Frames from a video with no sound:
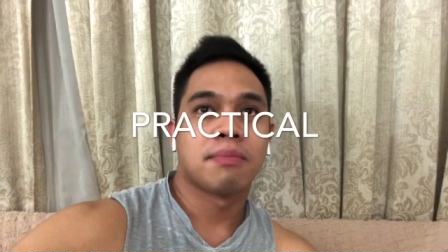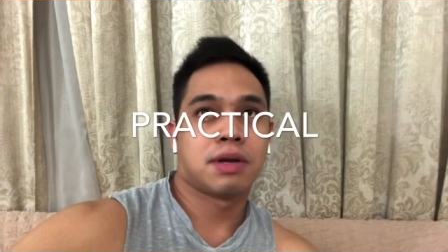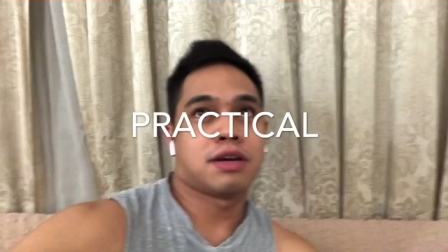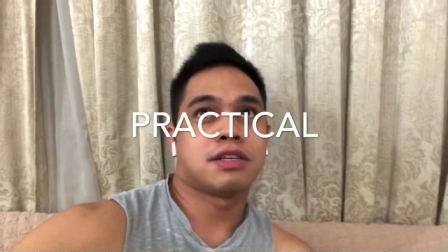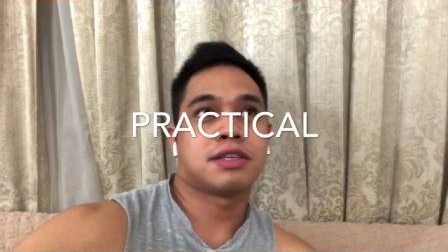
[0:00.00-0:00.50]

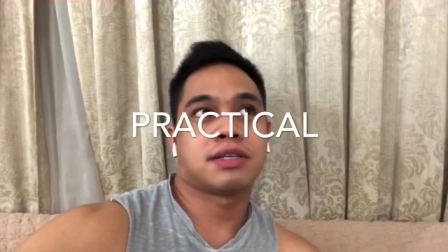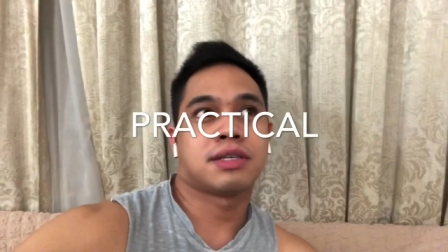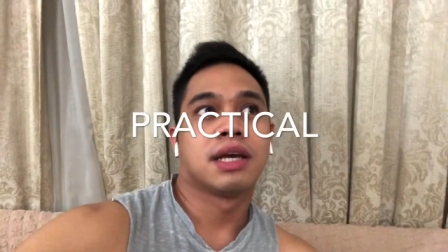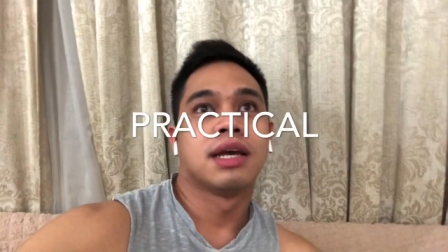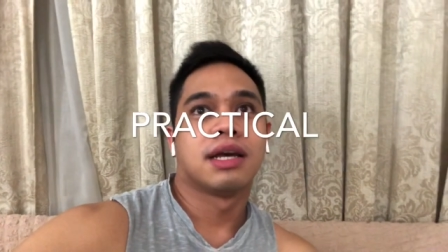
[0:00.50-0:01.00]

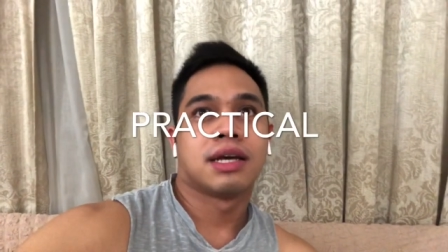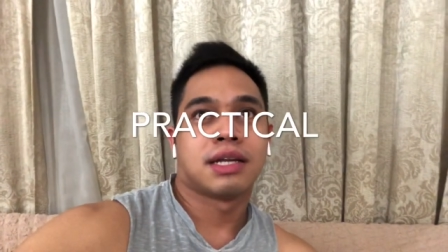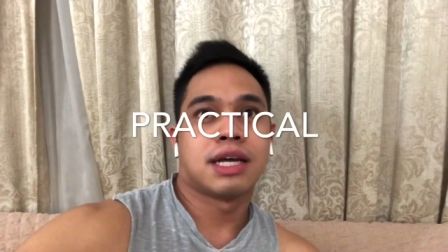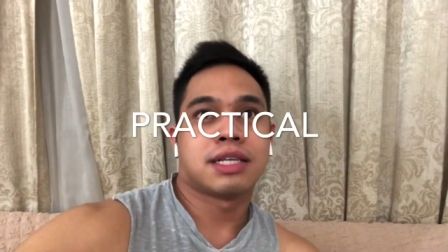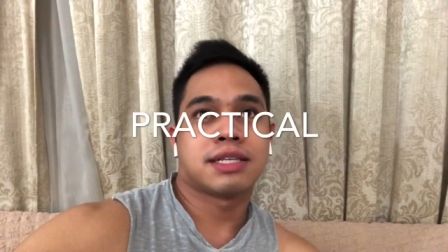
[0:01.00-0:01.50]
because
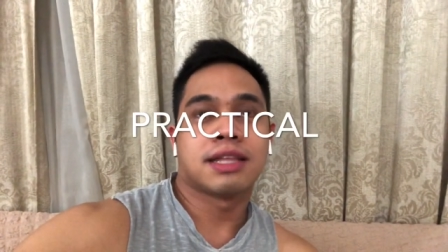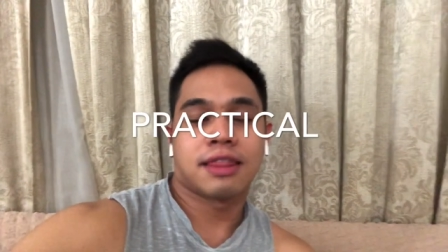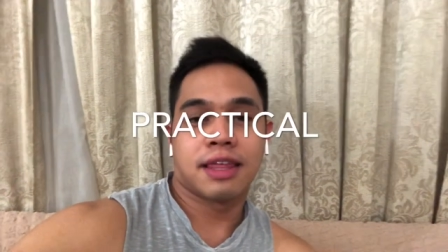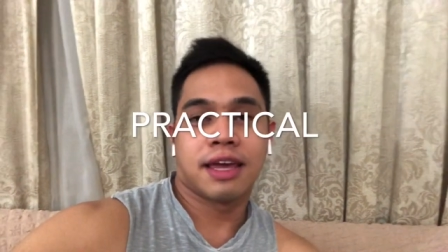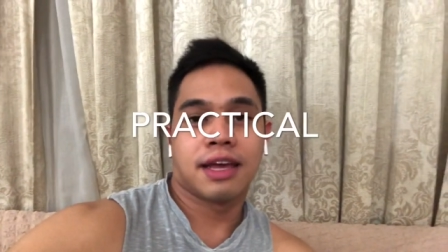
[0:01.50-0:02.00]
that's the
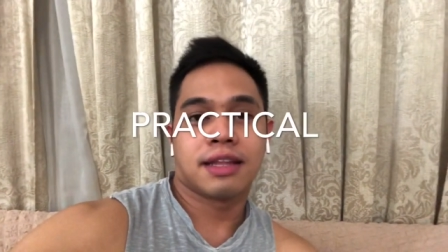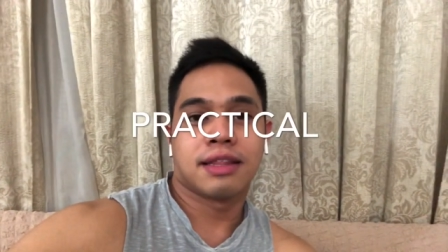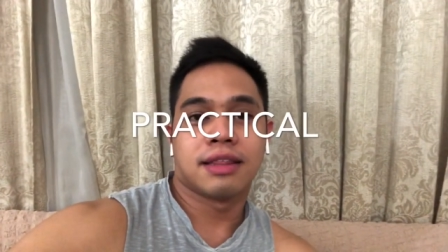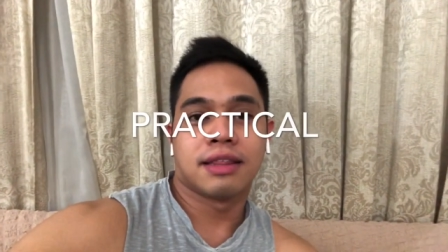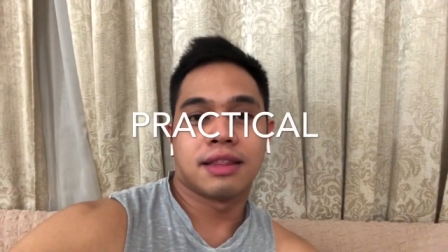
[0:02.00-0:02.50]
thing
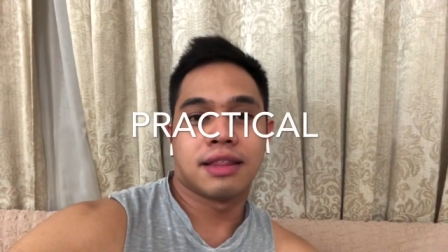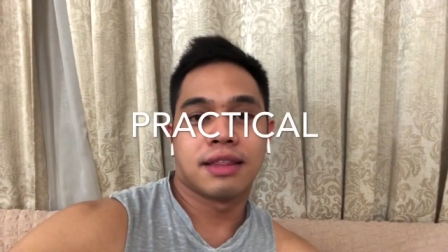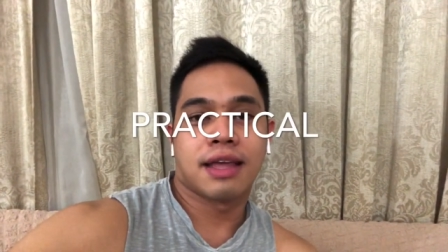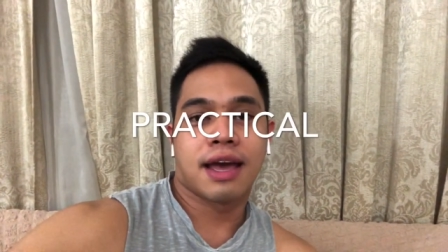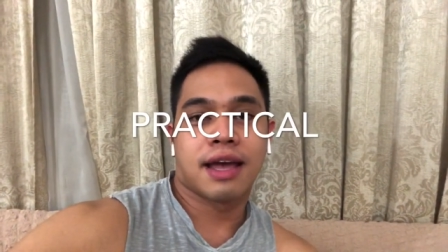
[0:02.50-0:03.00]

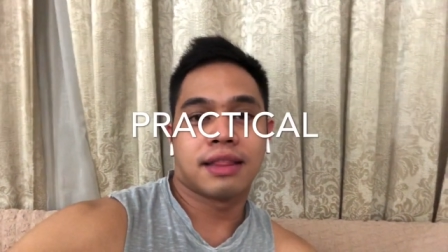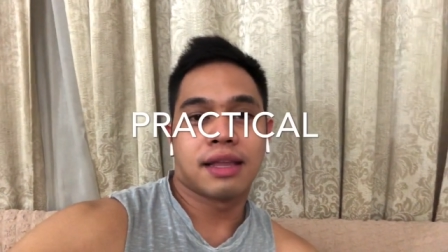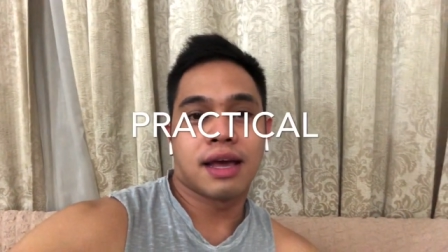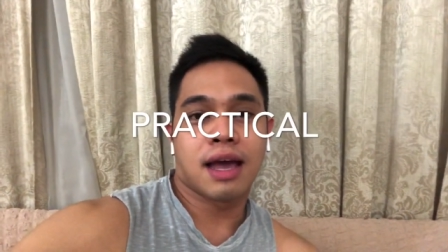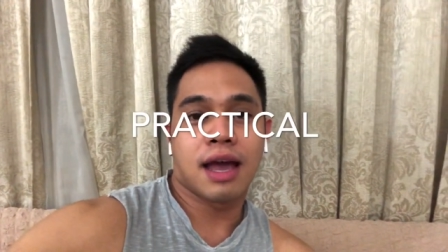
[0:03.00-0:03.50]
that
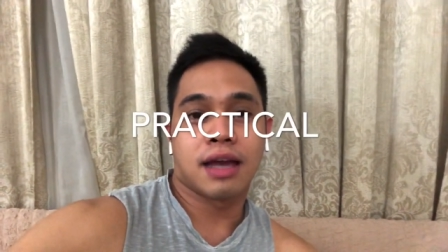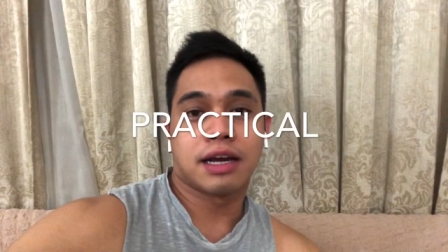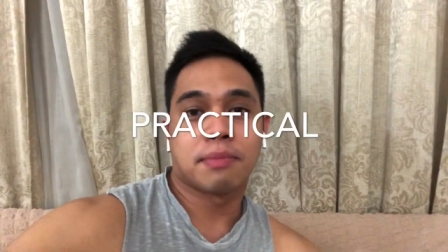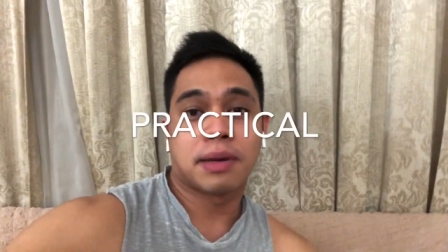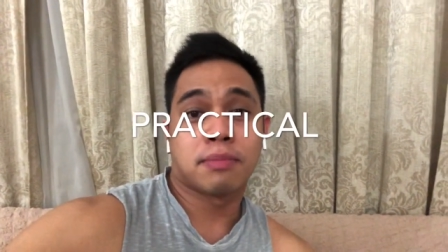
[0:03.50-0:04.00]
I
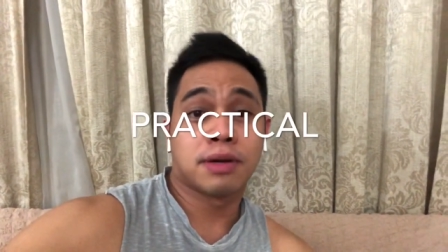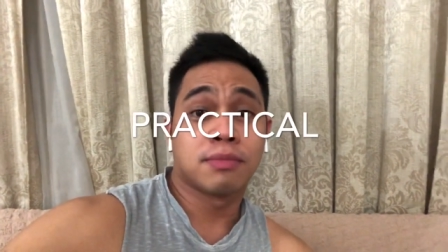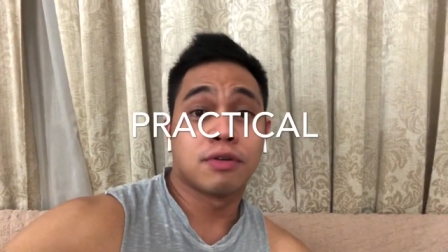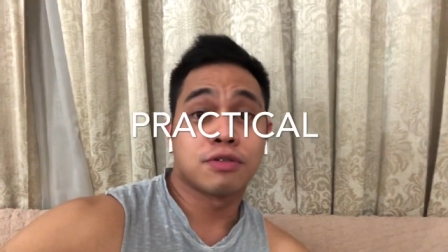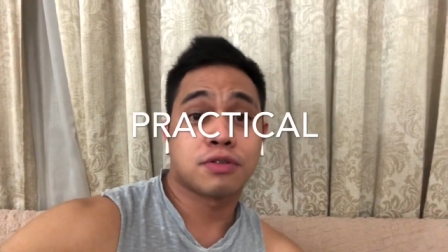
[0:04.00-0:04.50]
remember
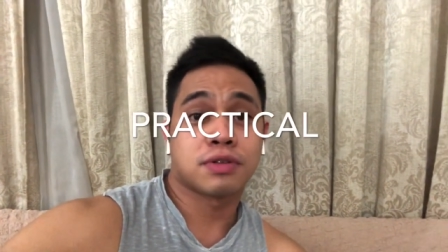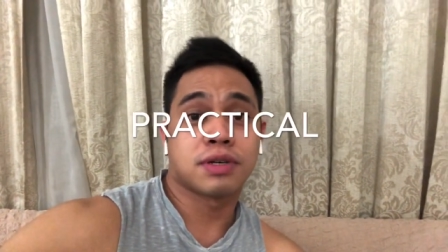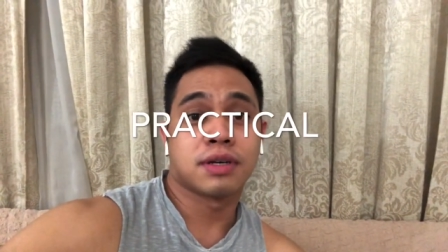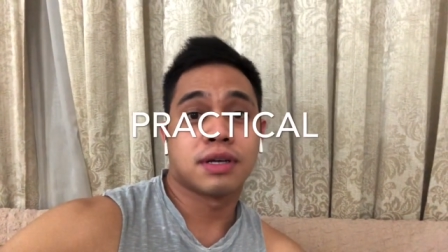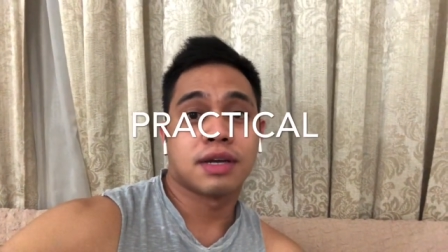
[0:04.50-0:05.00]
most
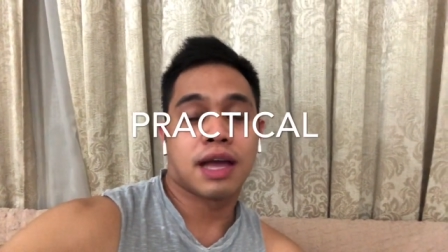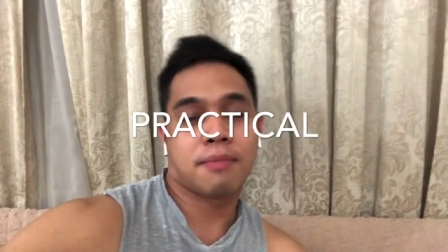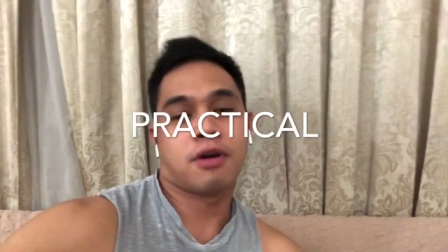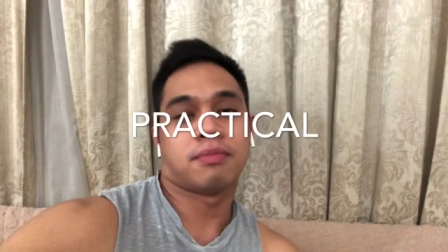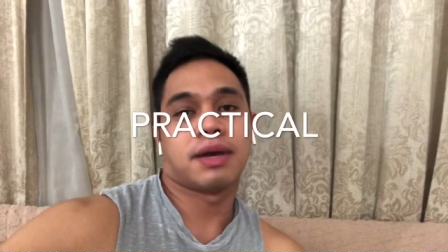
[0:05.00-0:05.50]

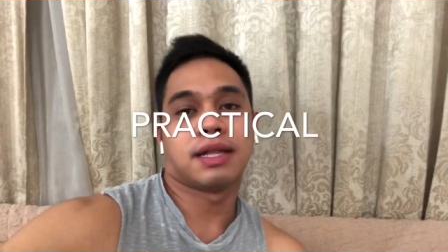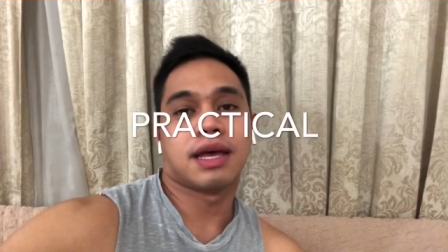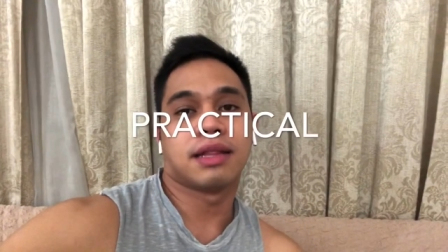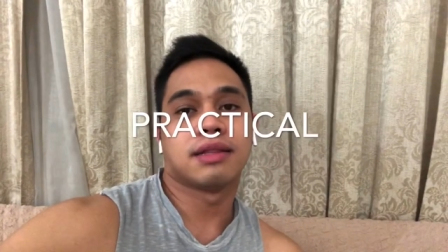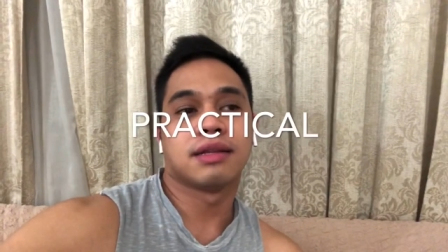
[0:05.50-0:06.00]
about my
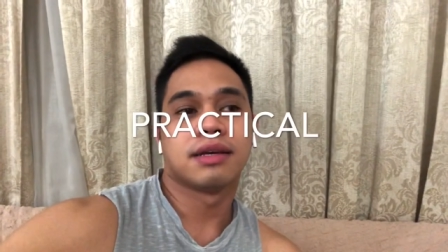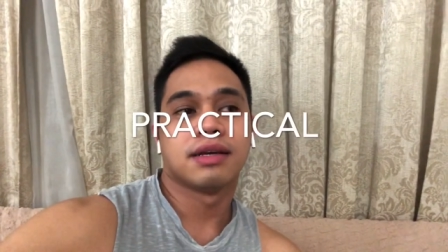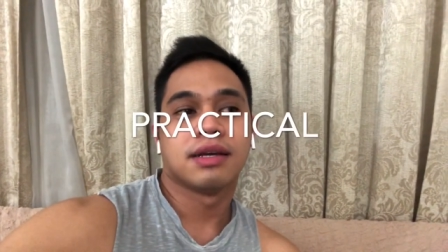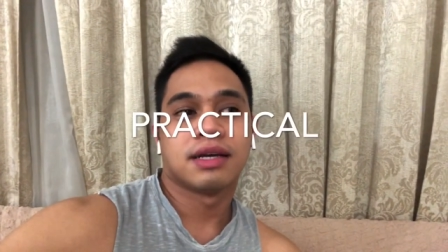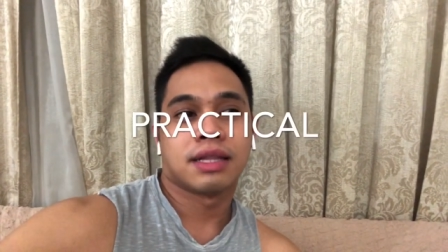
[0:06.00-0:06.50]
dad.
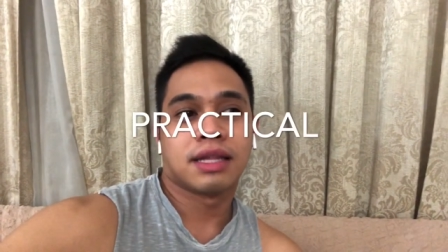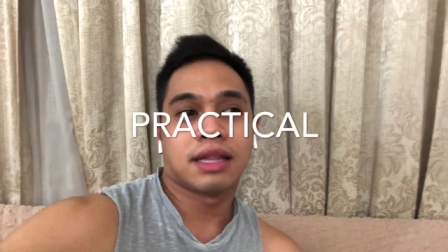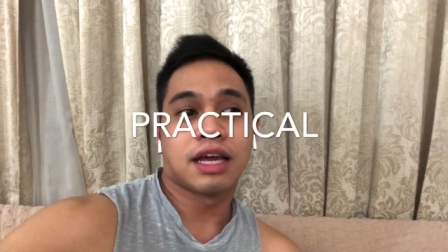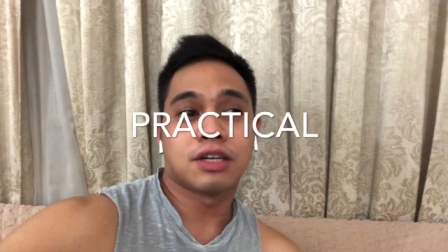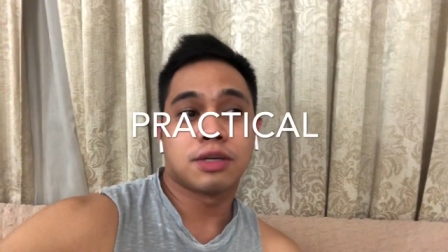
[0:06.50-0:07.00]
That
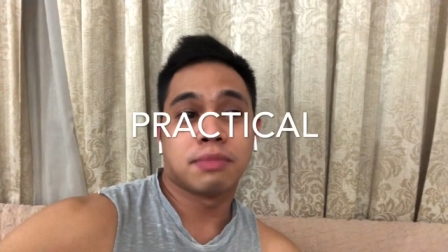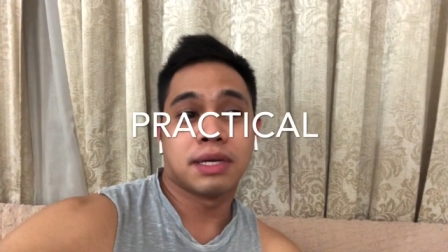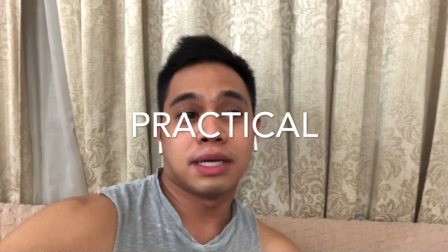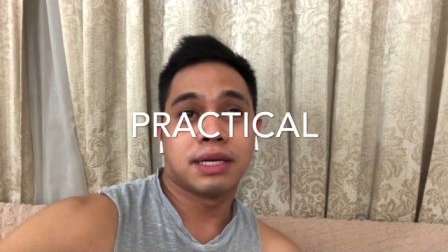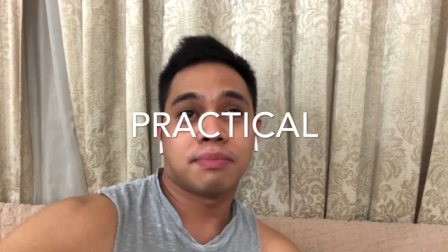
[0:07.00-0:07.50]
I should
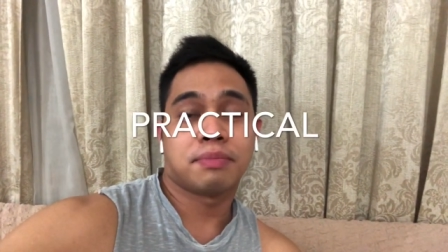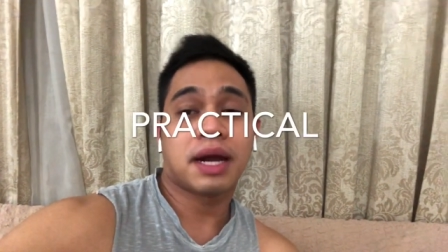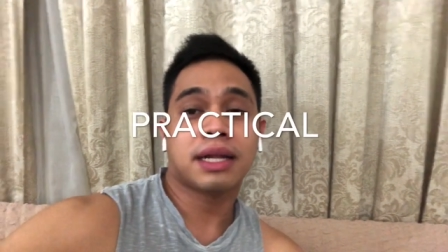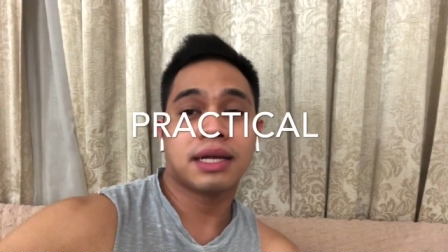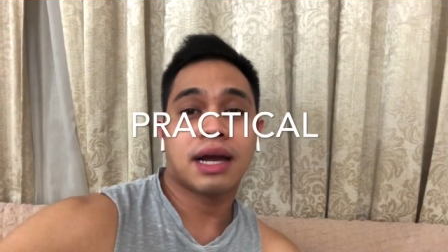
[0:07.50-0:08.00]
be
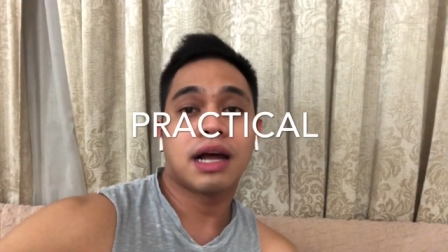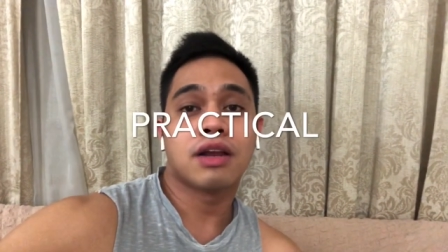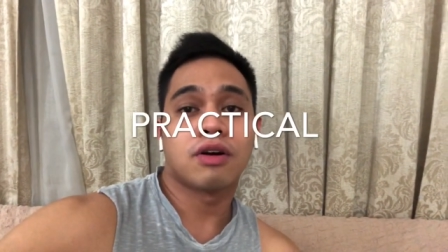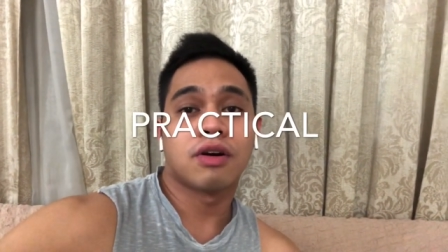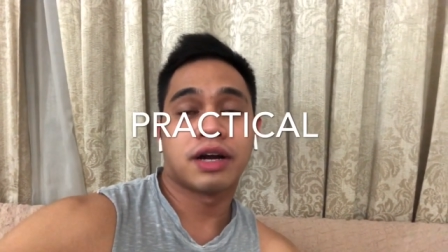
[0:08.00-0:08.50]

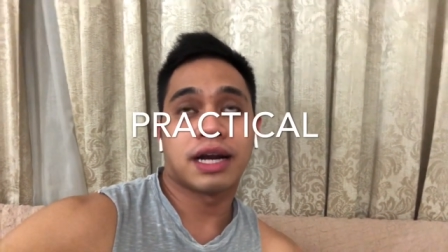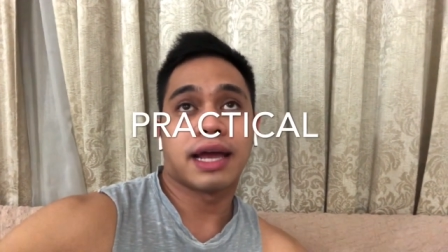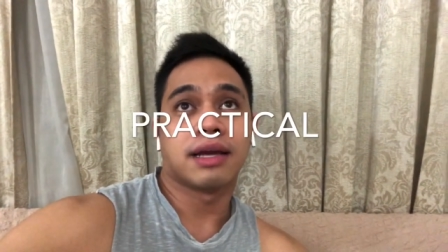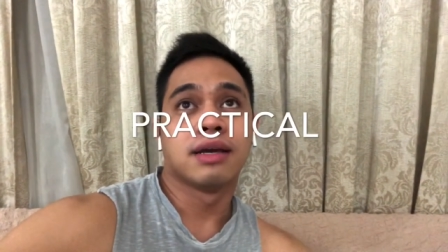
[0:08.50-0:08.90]
practical or like